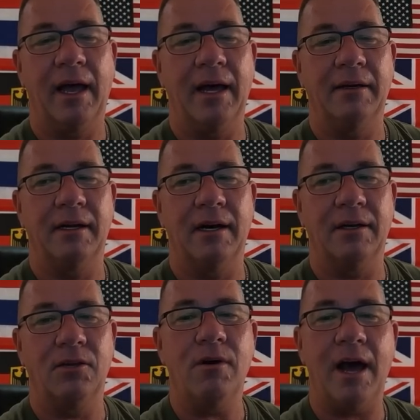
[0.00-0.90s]
And
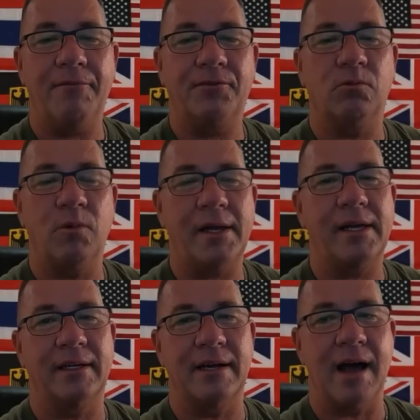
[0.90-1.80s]
uh, you have to
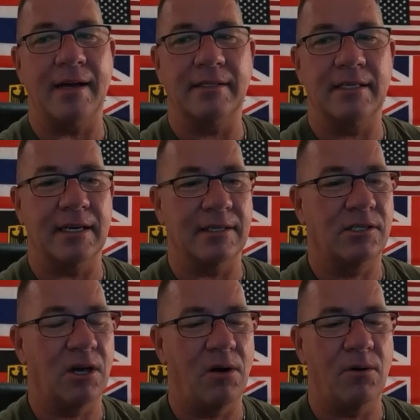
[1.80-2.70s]
recognize this.
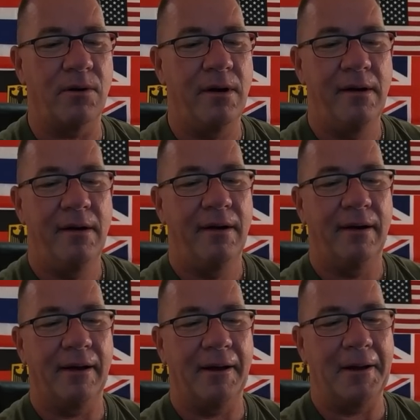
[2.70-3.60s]
So,
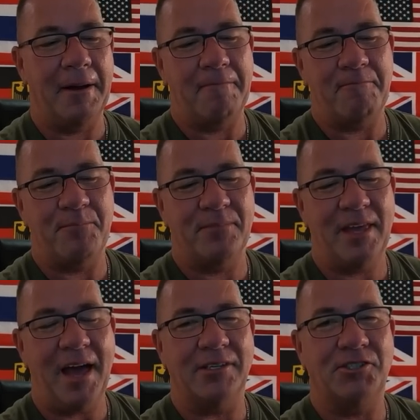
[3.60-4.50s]
um,
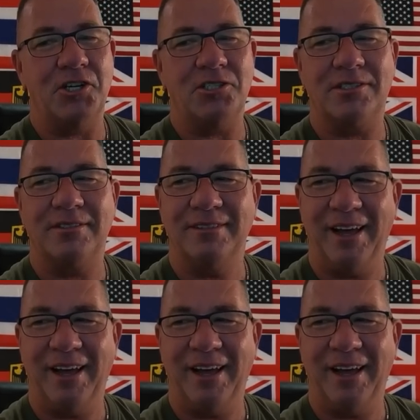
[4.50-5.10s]
yeah, just